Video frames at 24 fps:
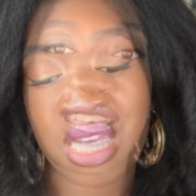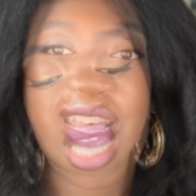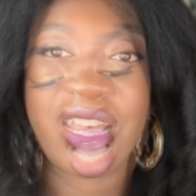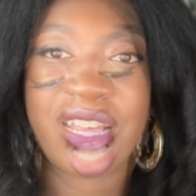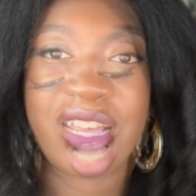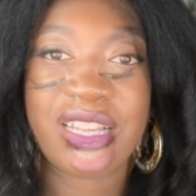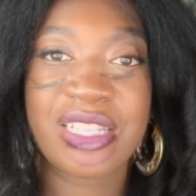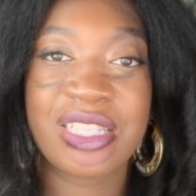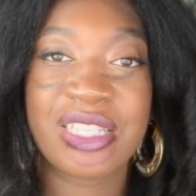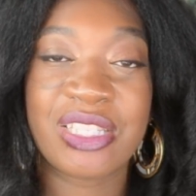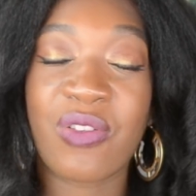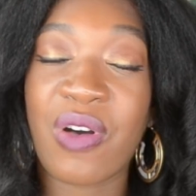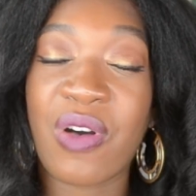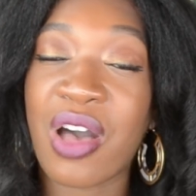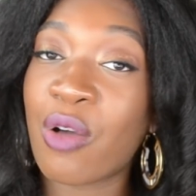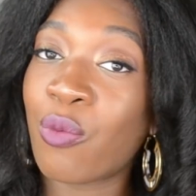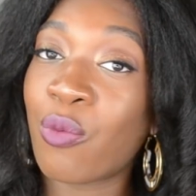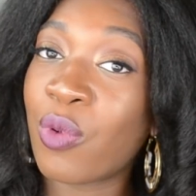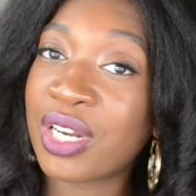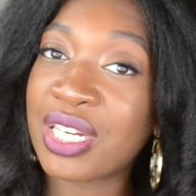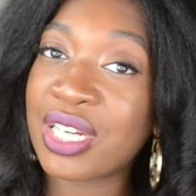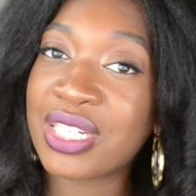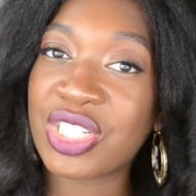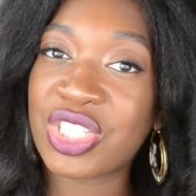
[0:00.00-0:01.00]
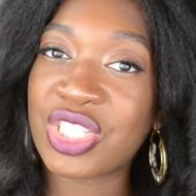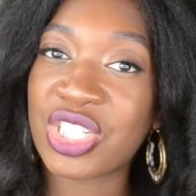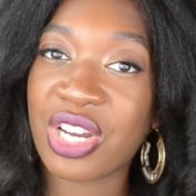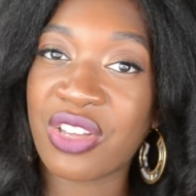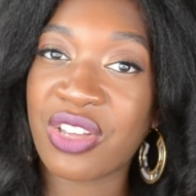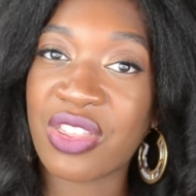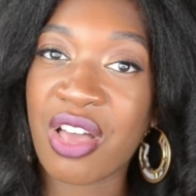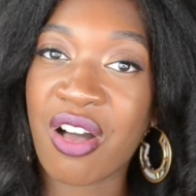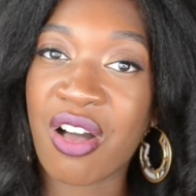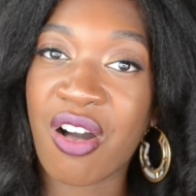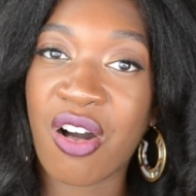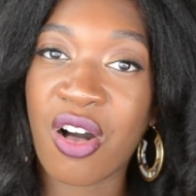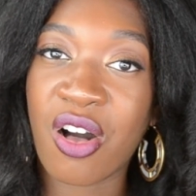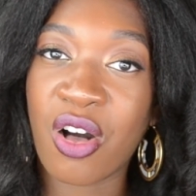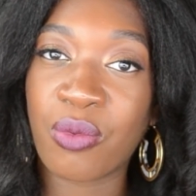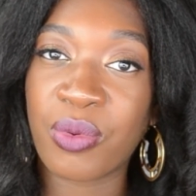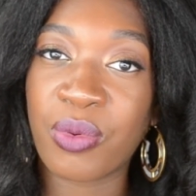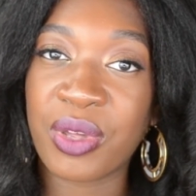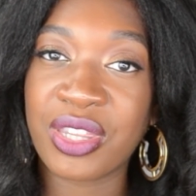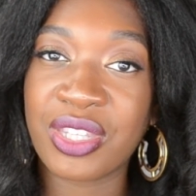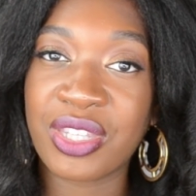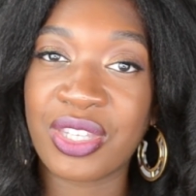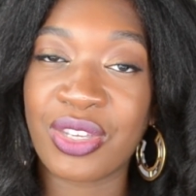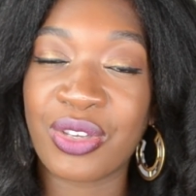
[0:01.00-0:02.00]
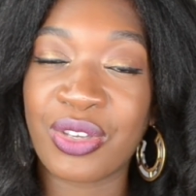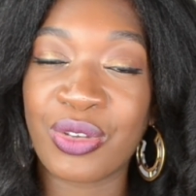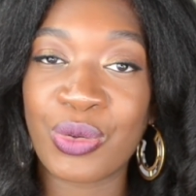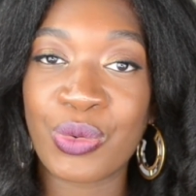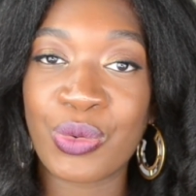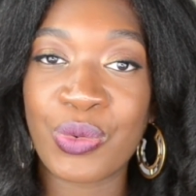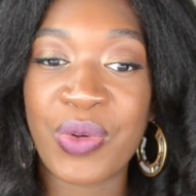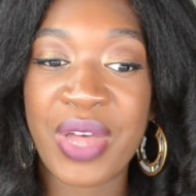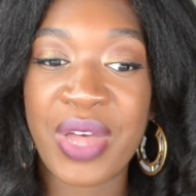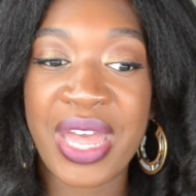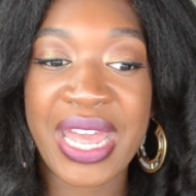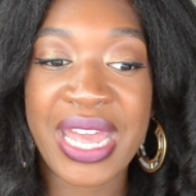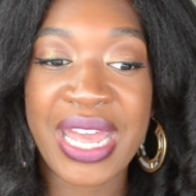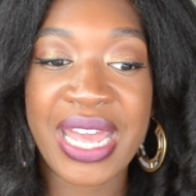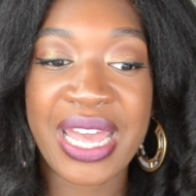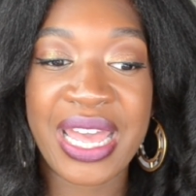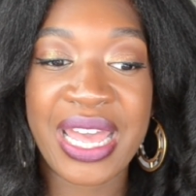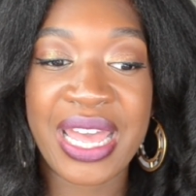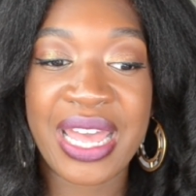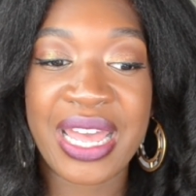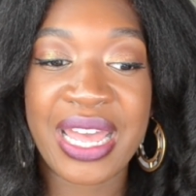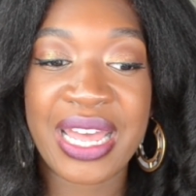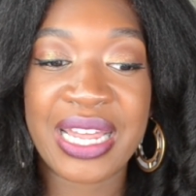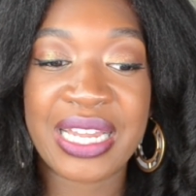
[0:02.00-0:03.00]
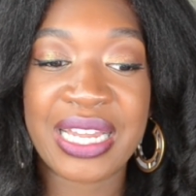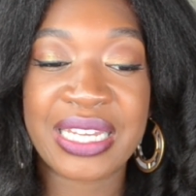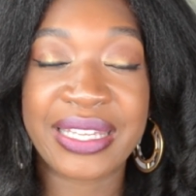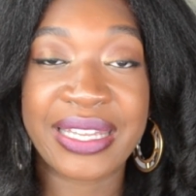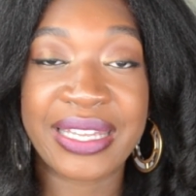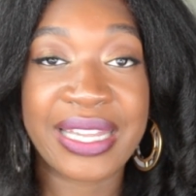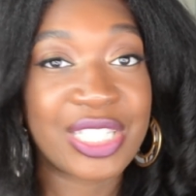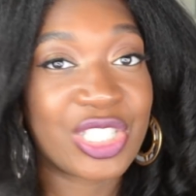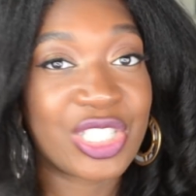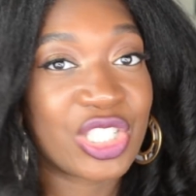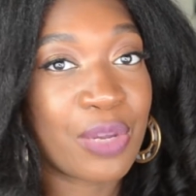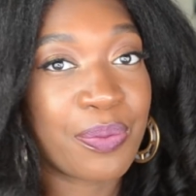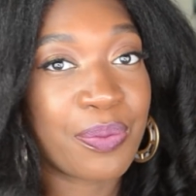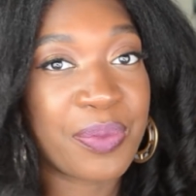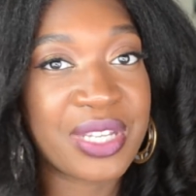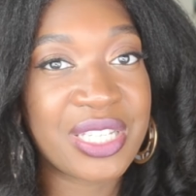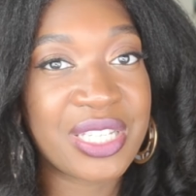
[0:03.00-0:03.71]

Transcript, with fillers: So I wanted to share that all with you and let's jump